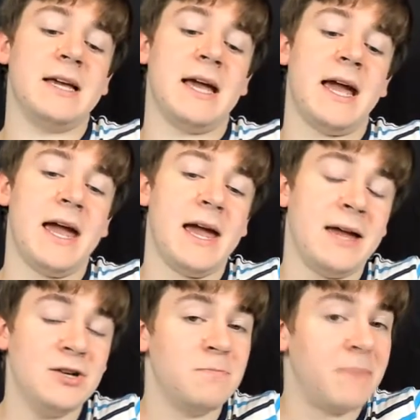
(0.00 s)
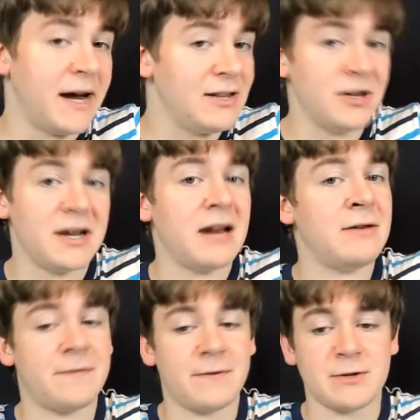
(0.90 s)
And you might look at it in the
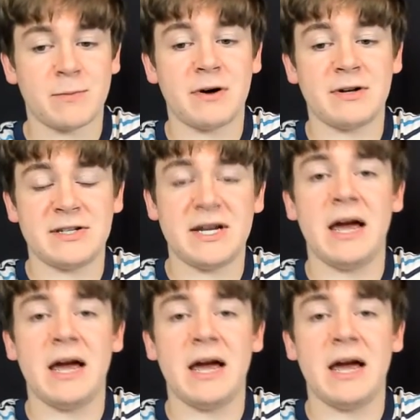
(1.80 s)
first part and say,